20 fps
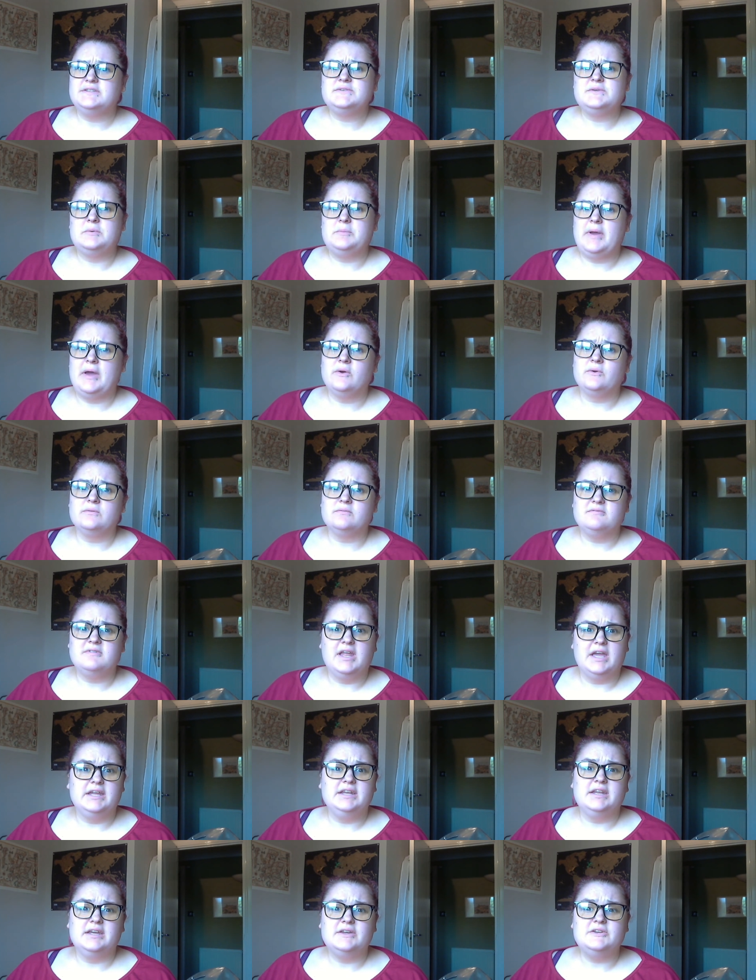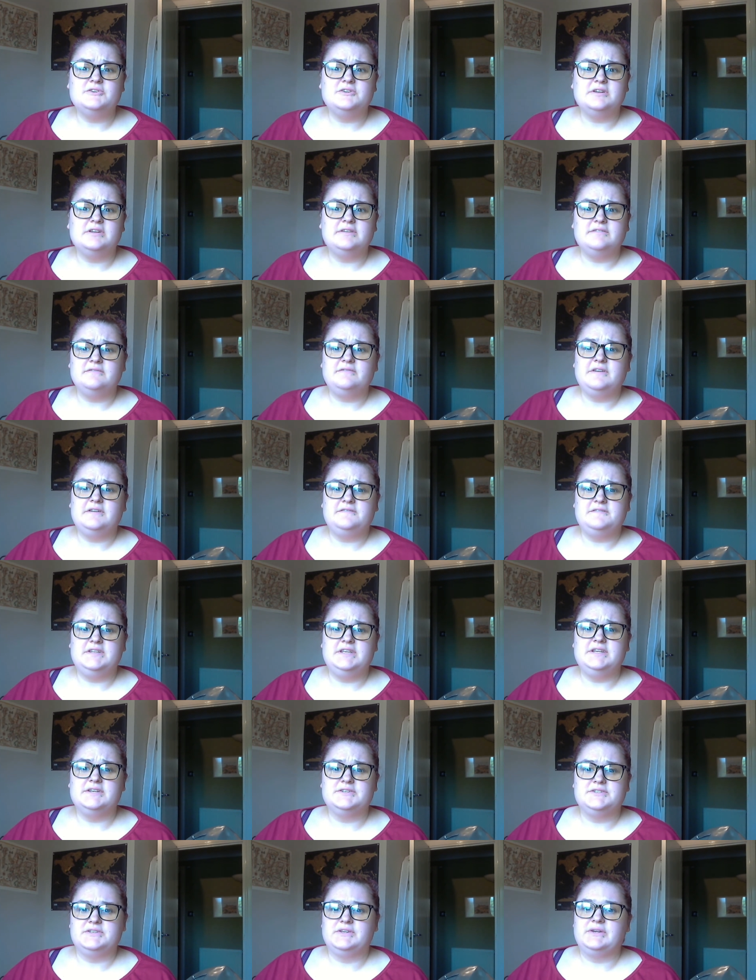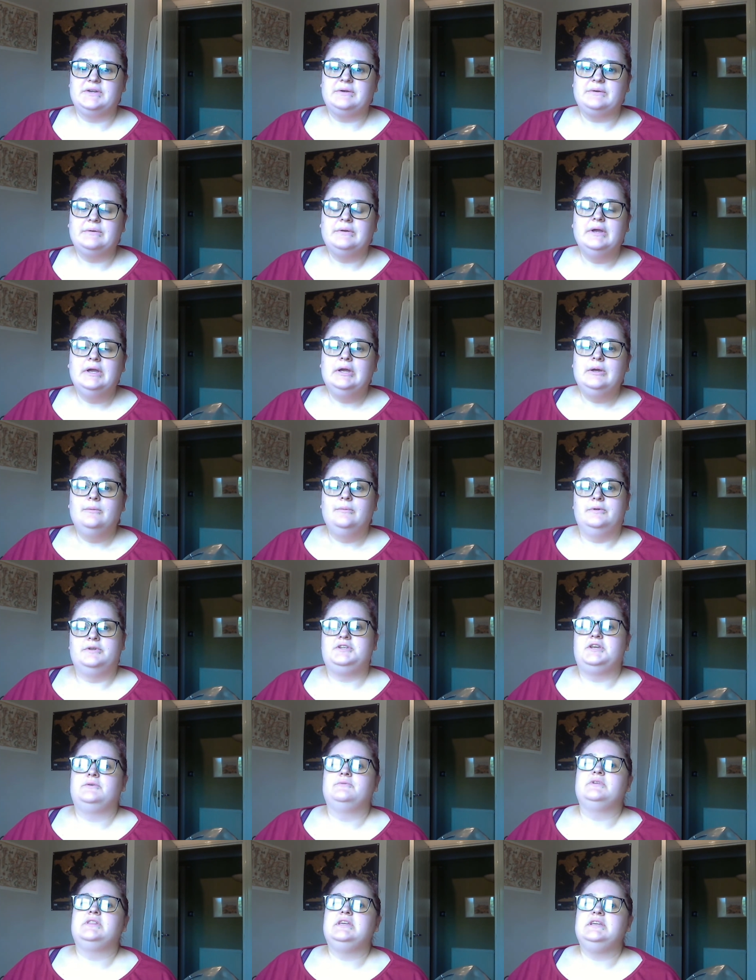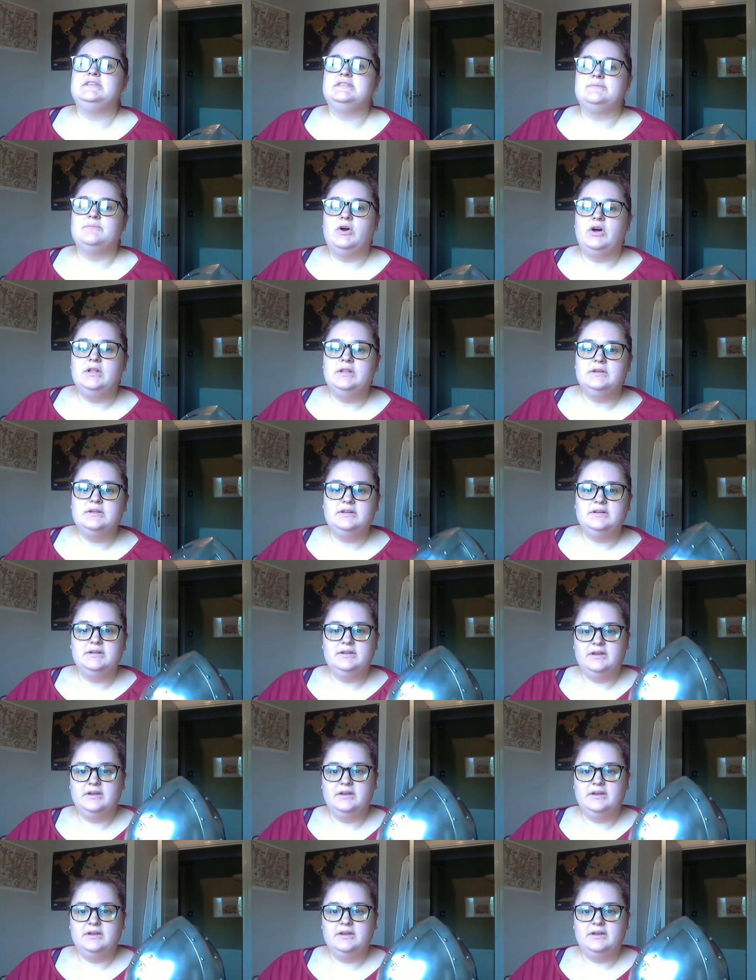so about 950 years ago, were generally smaller,